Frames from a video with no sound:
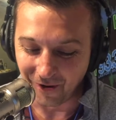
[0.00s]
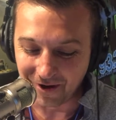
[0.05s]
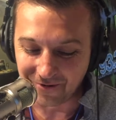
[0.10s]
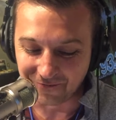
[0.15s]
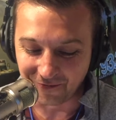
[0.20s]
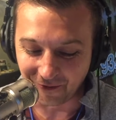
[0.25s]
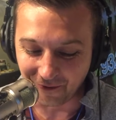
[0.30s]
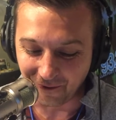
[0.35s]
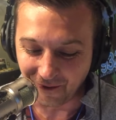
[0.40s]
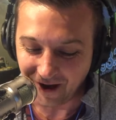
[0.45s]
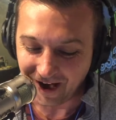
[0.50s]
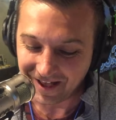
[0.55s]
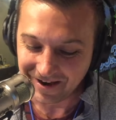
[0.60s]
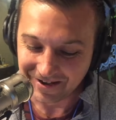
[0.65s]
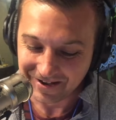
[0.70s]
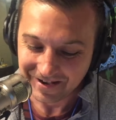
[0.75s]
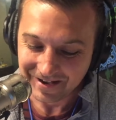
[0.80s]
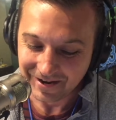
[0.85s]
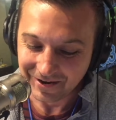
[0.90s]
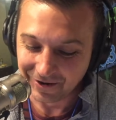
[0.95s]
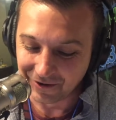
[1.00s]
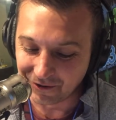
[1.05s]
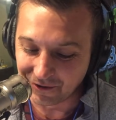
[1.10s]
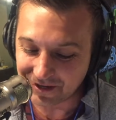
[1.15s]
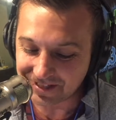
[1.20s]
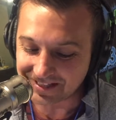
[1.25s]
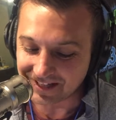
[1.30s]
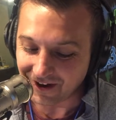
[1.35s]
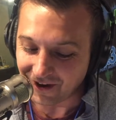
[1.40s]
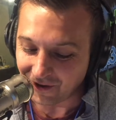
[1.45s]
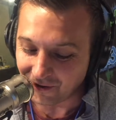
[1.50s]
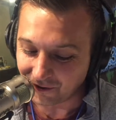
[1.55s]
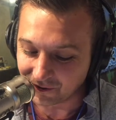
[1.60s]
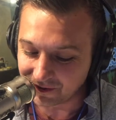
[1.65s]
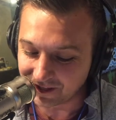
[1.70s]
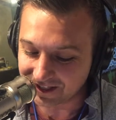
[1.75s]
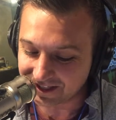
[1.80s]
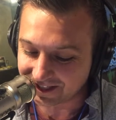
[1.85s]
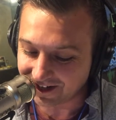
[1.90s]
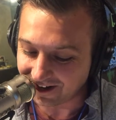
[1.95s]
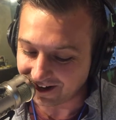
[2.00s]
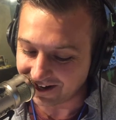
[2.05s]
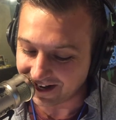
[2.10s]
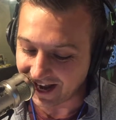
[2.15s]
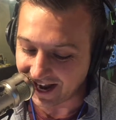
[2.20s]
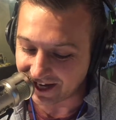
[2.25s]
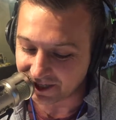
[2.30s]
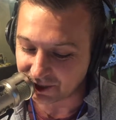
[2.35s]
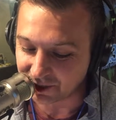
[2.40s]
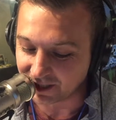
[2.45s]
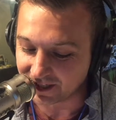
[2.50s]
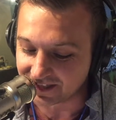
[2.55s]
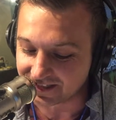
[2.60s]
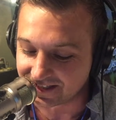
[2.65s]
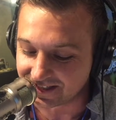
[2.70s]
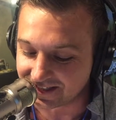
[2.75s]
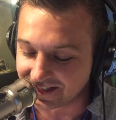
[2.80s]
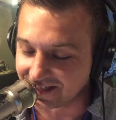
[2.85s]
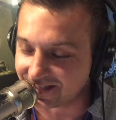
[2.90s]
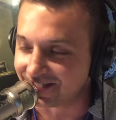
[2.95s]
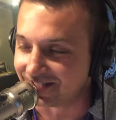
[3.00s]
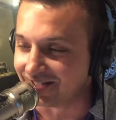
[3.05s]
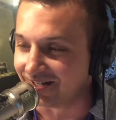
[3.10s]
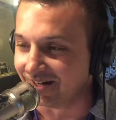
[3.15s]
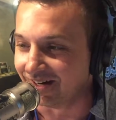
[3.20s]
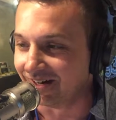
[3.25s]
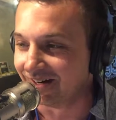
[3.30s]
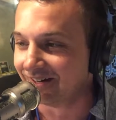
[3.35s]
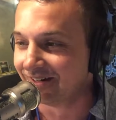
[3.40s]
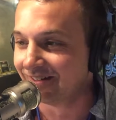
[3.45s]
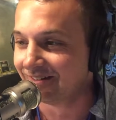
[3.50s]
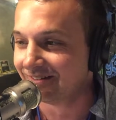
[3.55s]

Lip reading: One for one. Okay. Who is the oldest Kardashian sister?